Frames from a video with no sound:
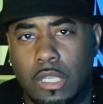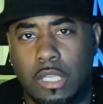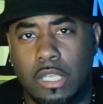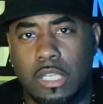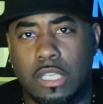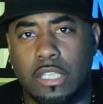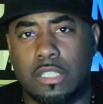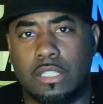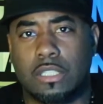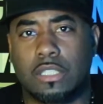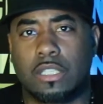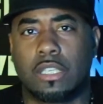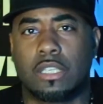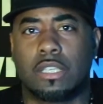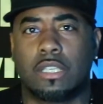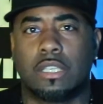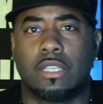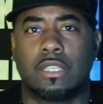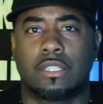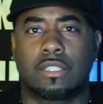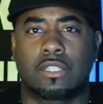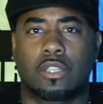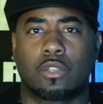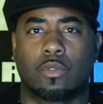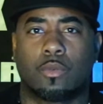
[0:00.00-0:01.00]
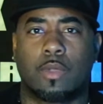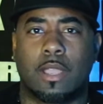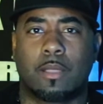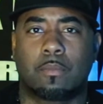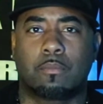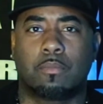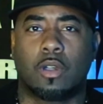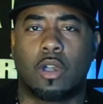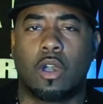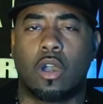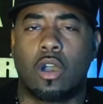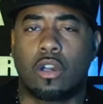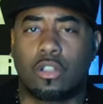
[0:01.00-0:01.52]
is correct,
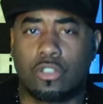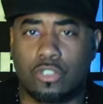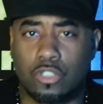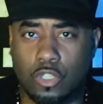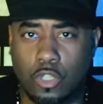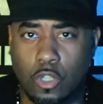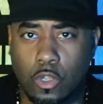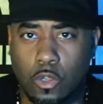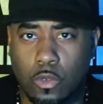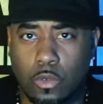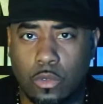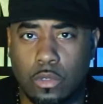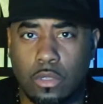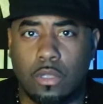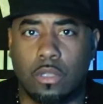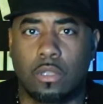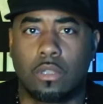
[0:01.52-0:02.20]
but also